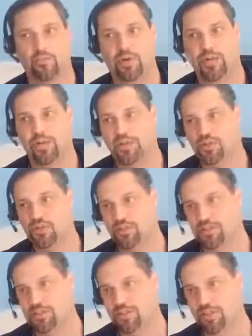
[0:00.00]
but as you
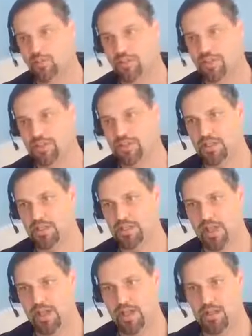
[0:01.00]
can see, we can see
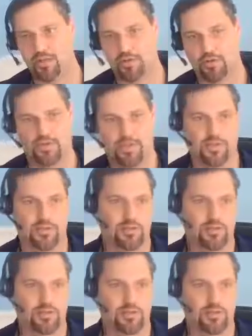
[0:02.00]
the ages over here.